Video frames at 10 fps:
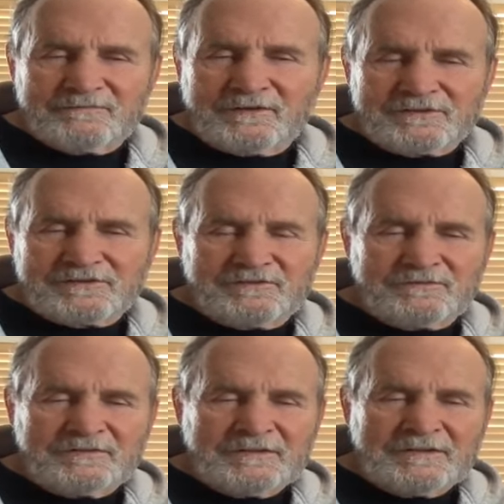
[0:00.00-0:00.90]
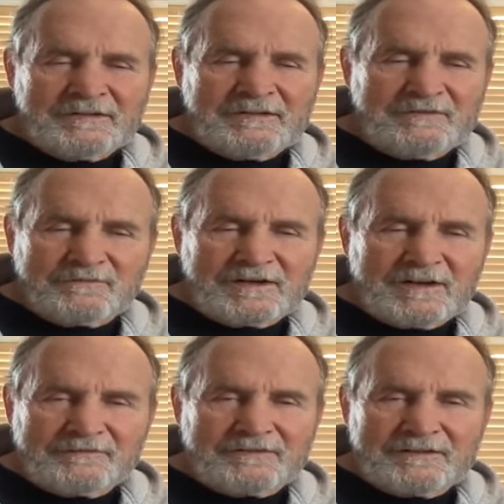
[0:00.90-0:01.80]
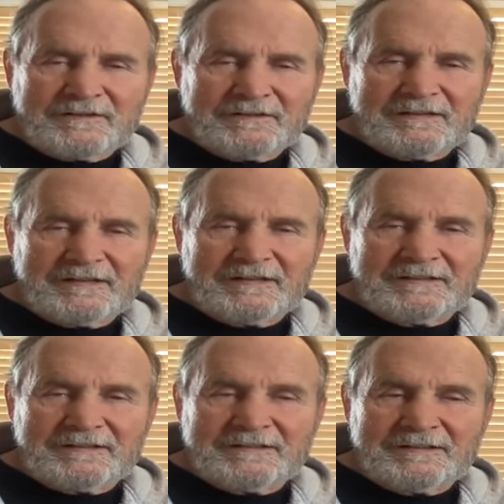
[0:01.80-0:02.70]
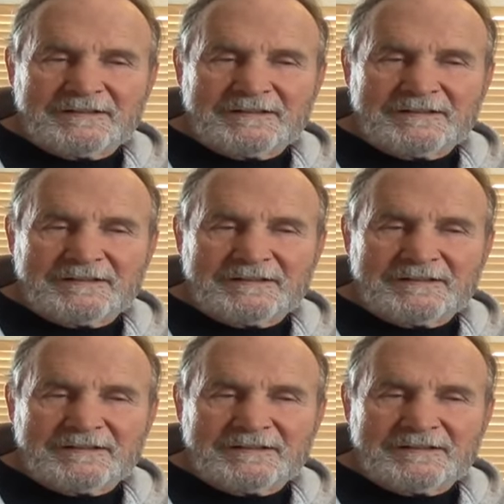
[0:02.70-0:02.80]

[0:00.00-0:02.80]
also in recovery and